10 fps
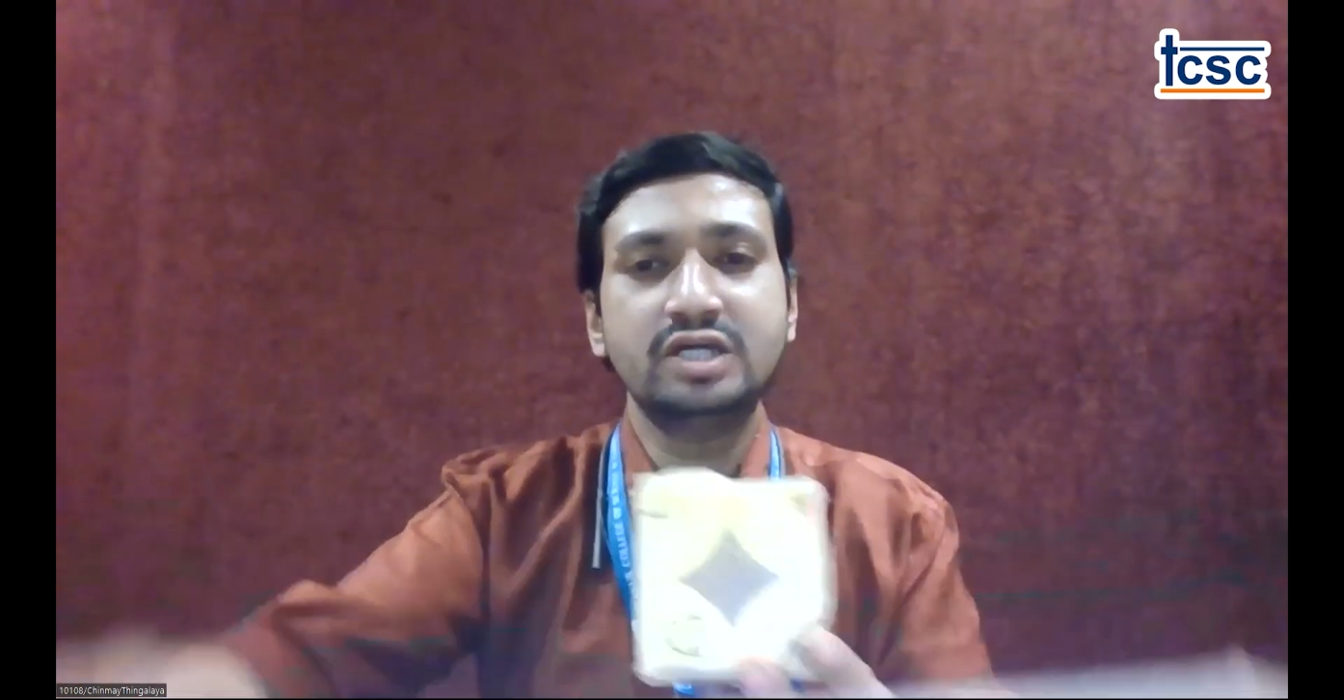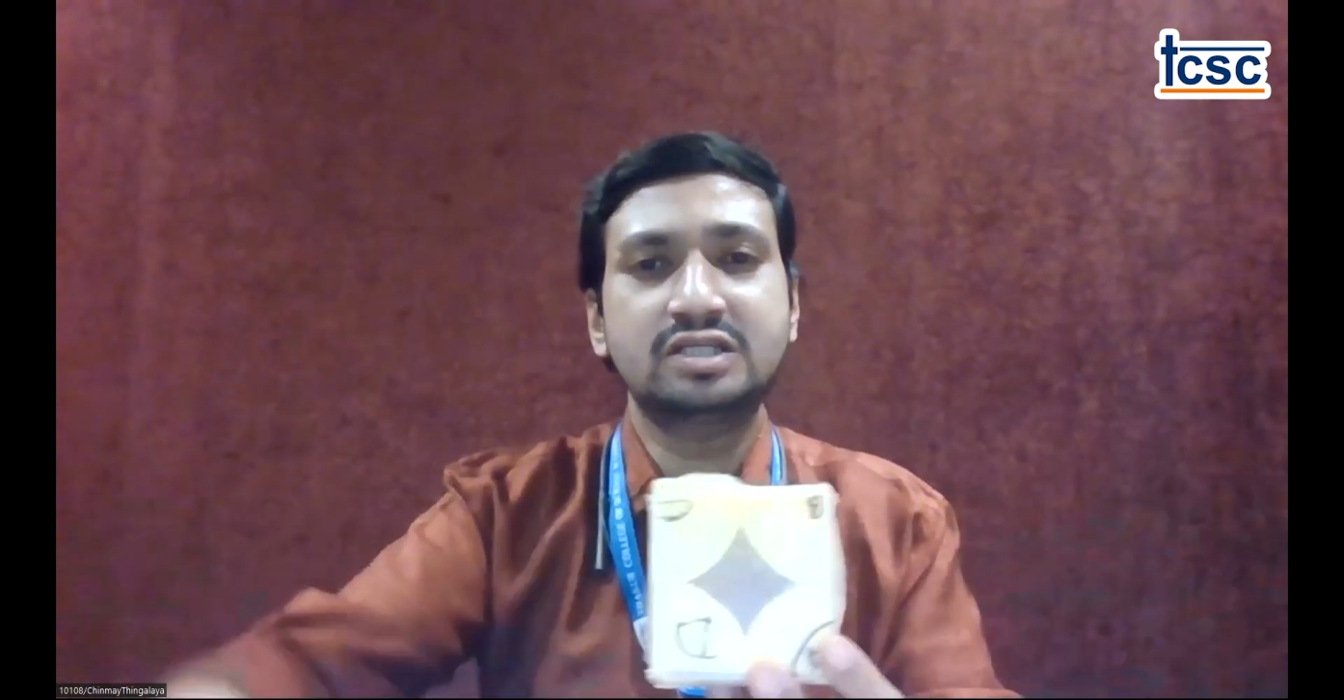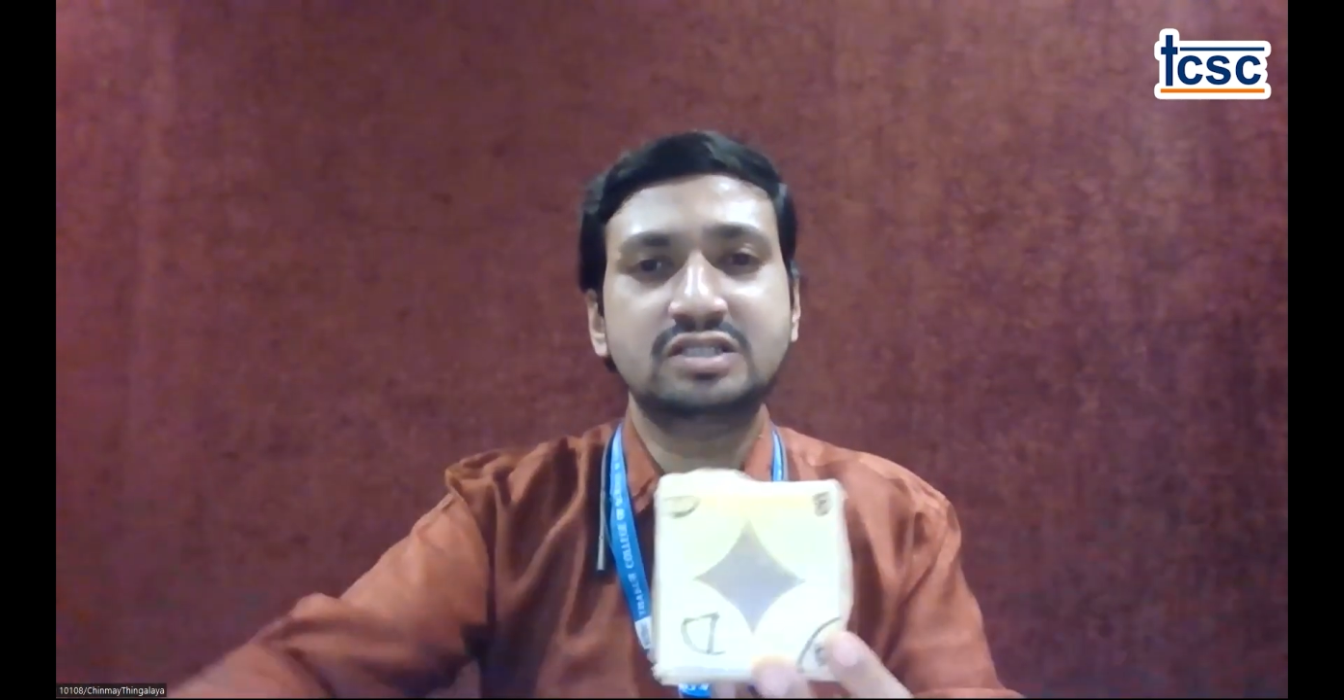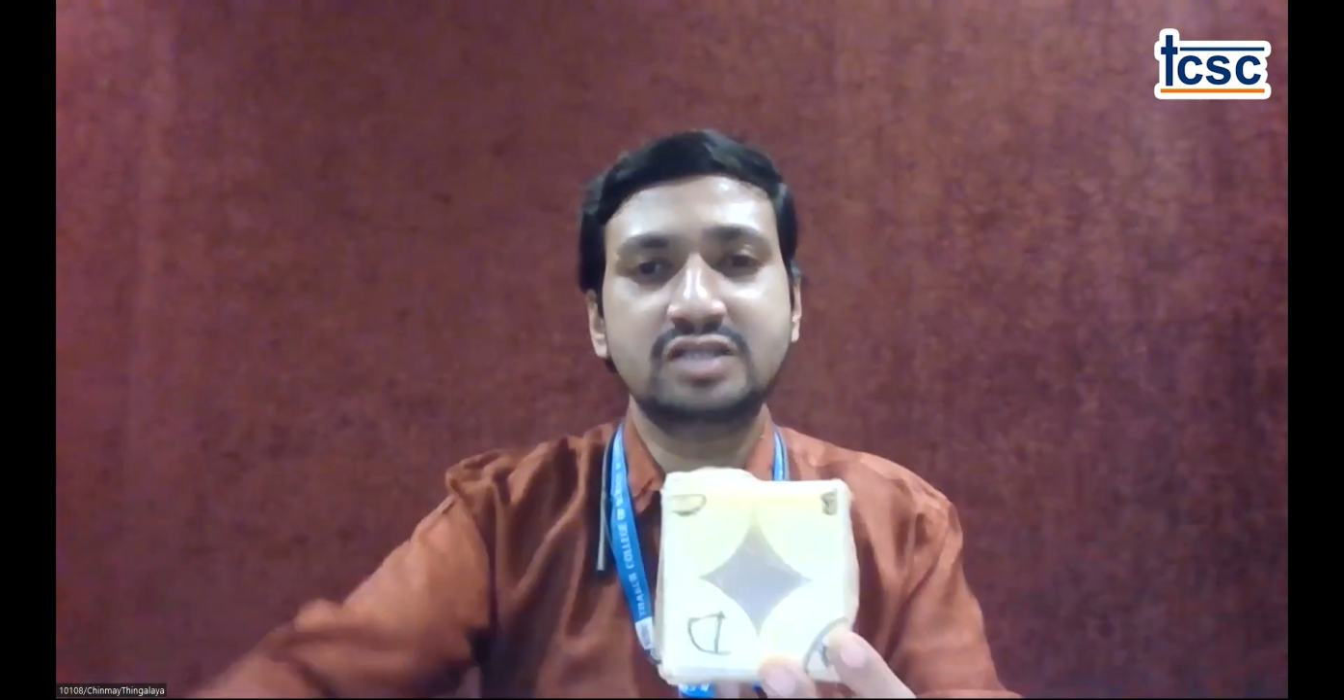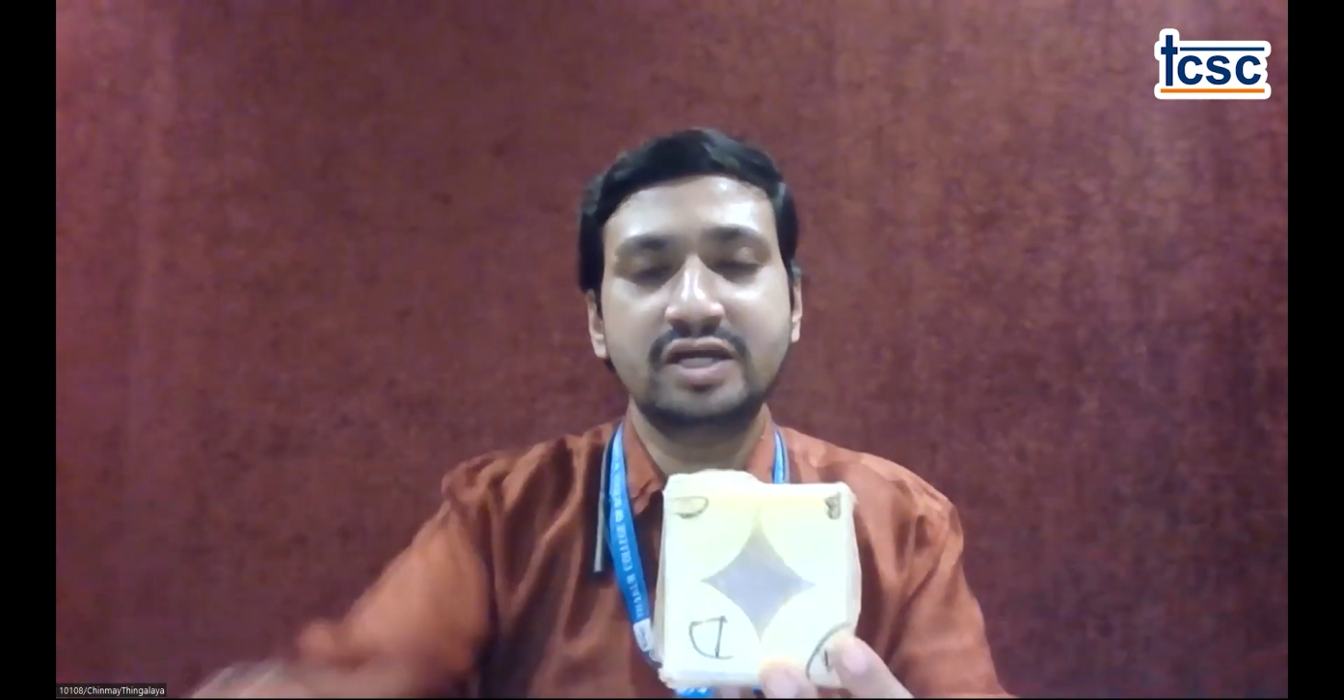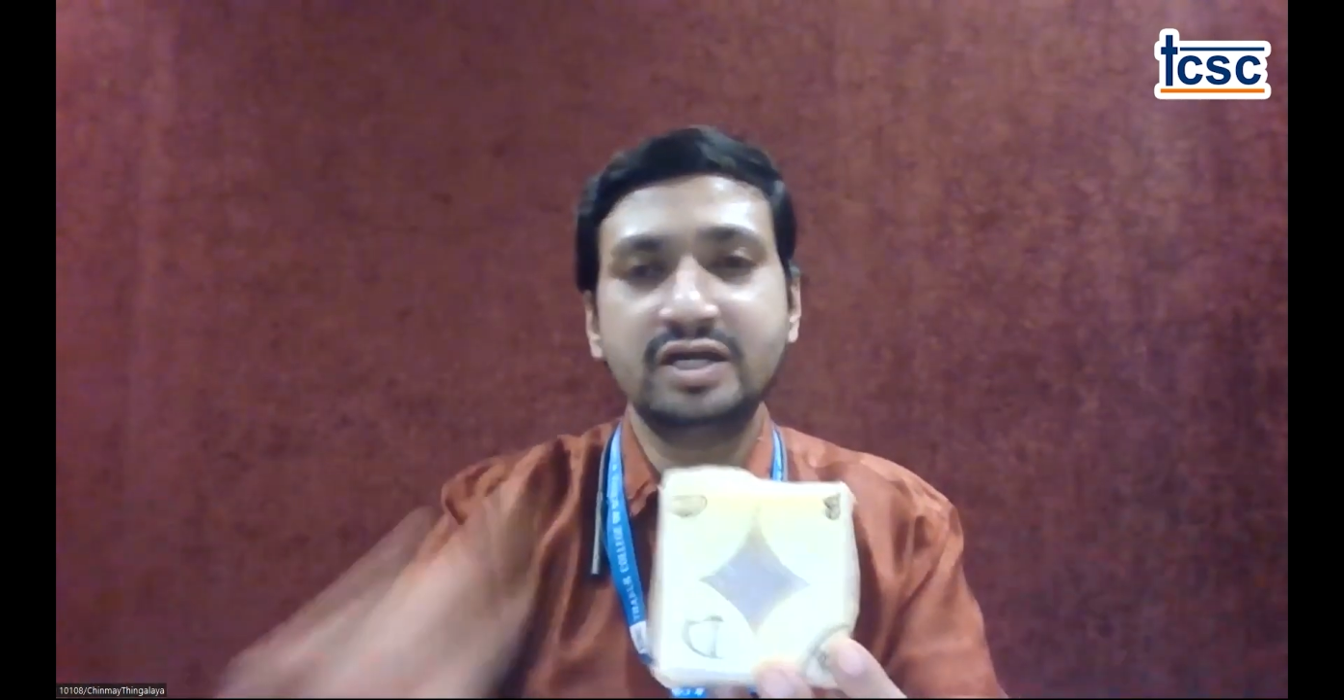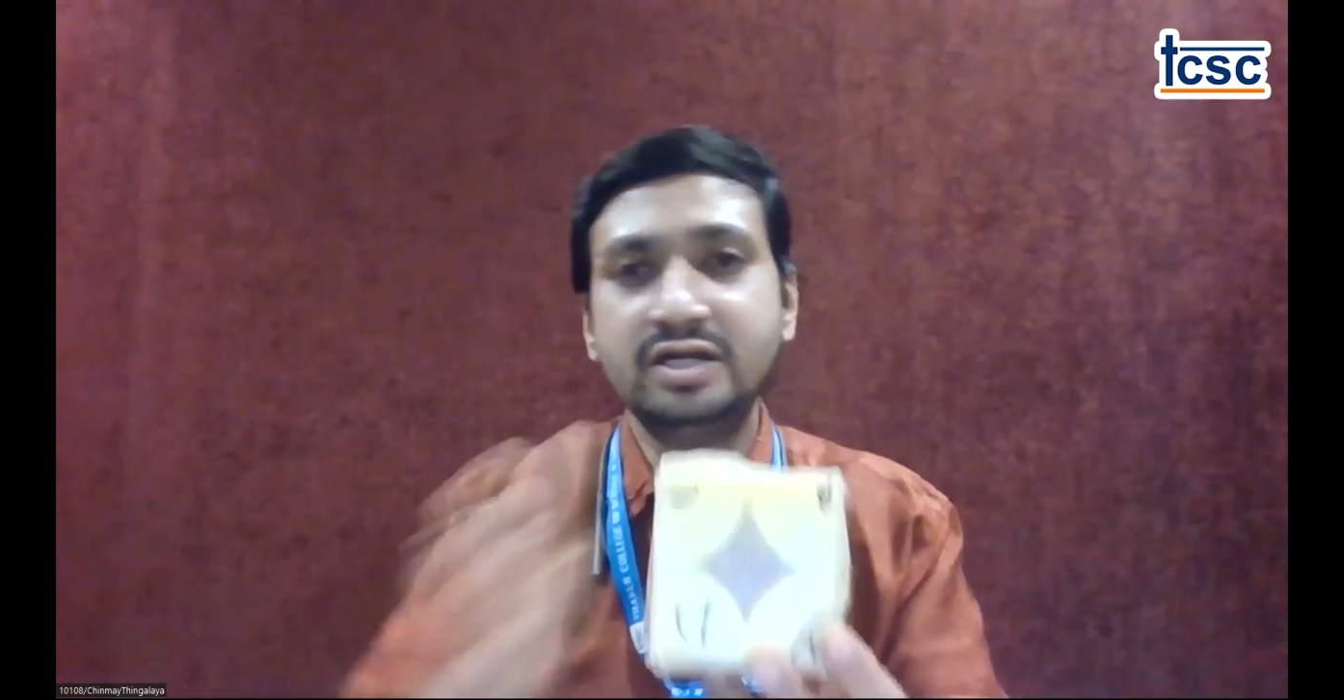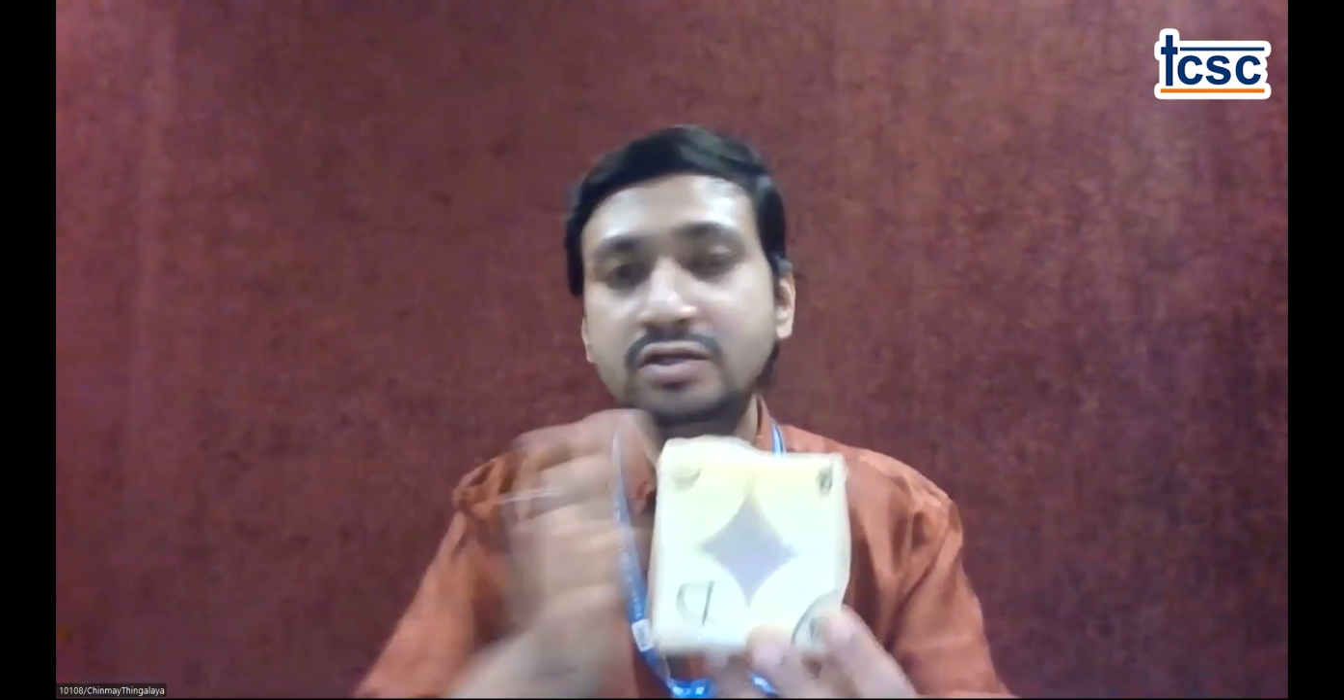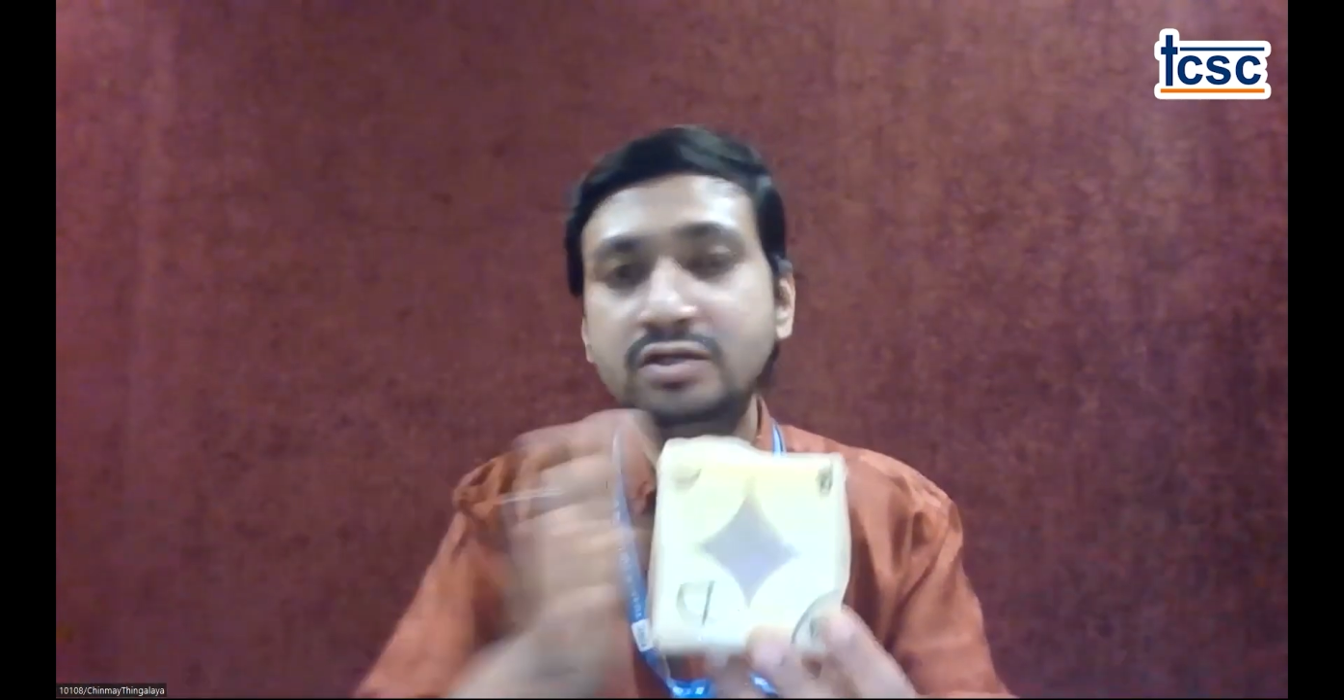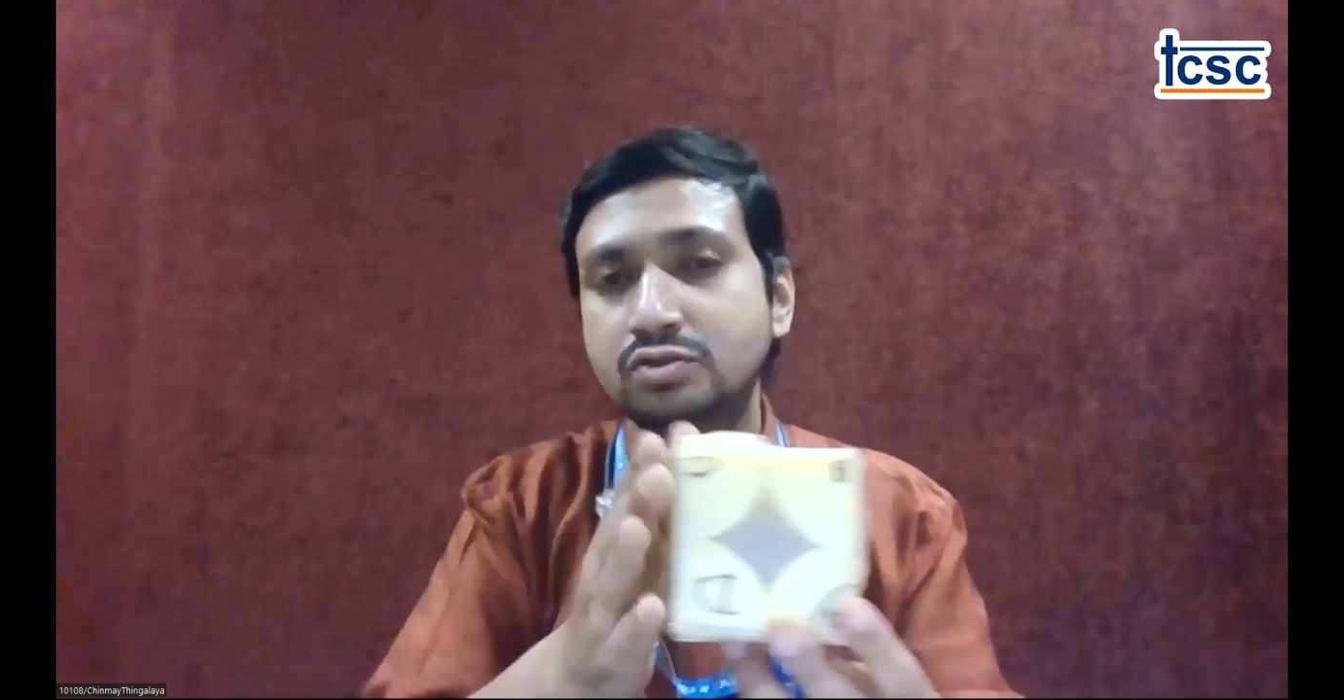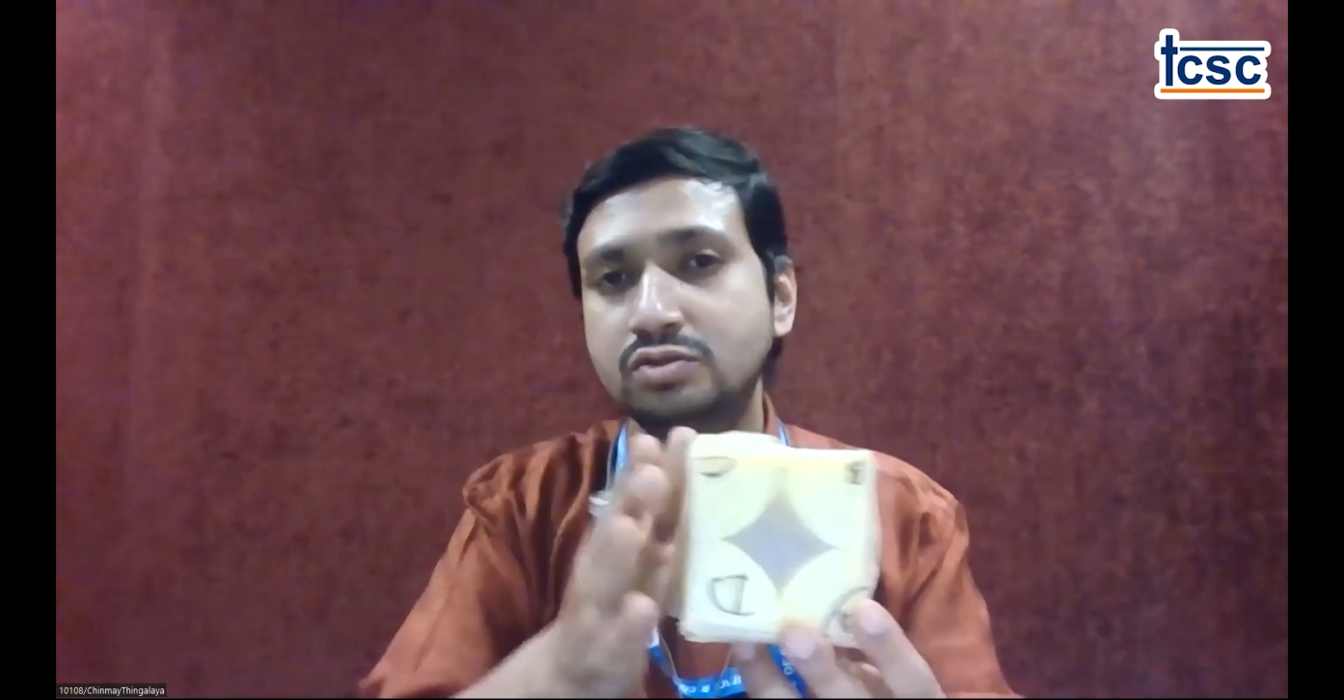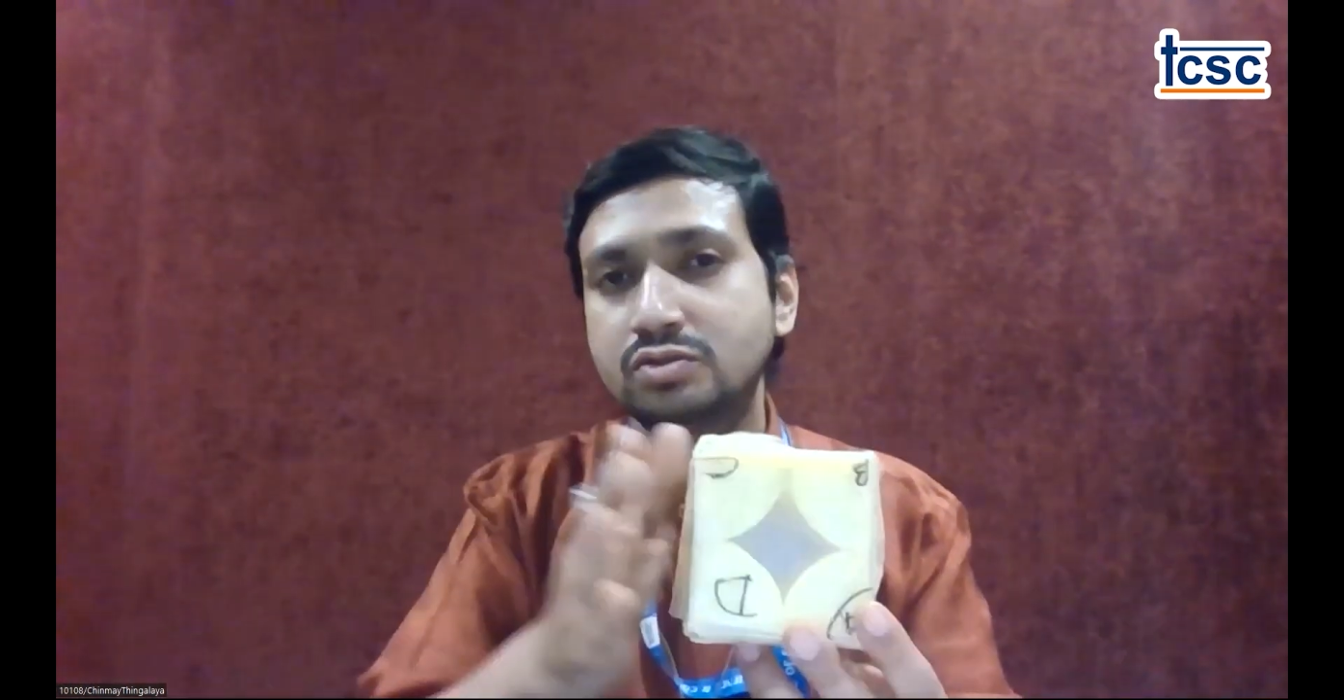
extend